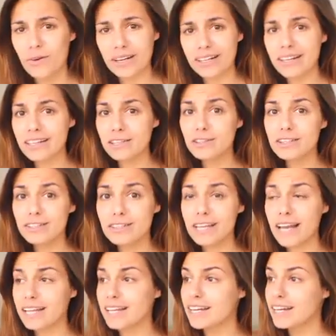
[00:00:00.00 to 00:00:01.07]
we're gonna do it
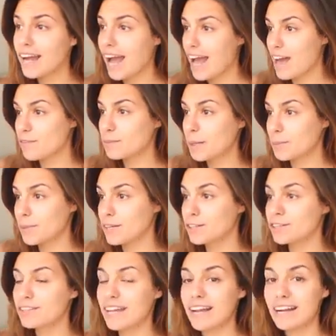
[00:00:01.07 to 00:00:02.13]
together. I have my
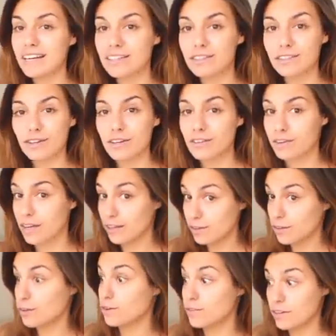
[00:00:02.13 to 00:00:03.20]
mirror there, so if I
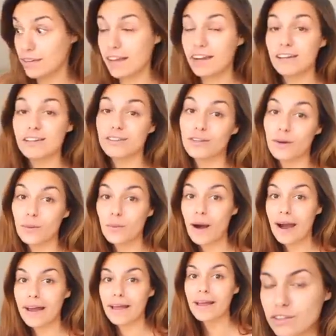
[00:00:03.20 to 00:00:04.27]
look over there, you know
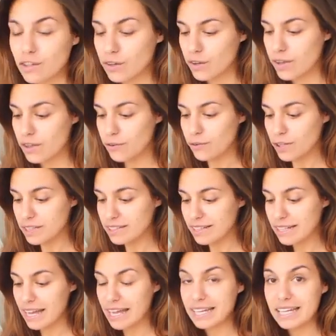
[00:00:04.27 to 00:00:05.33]
why. So the first
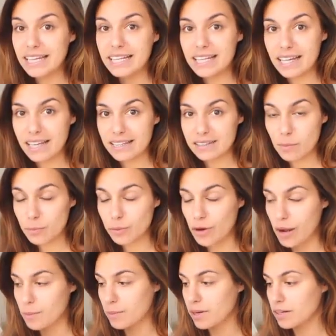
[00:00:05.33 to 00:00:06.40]
thing I need is a
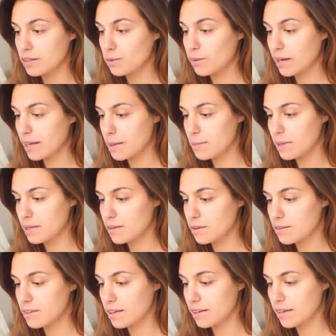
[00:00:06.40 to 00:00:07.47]
primer. The one I've been
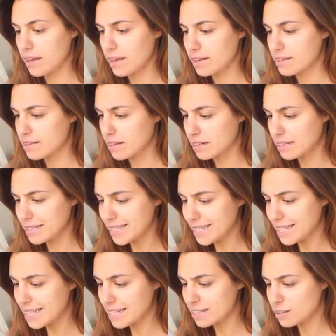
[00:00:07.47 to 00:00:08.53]
using is the
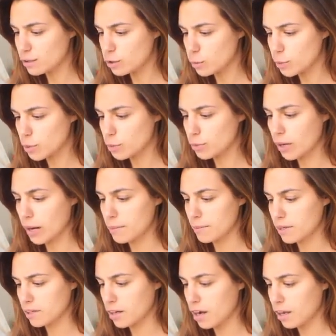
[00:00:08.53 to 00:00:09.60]
Clinique Super
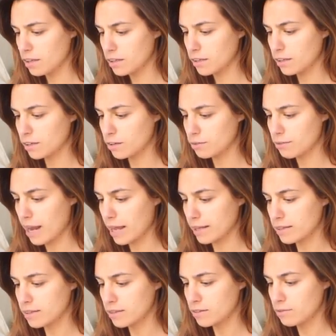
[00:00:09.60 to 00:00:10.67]
Primer Color Correct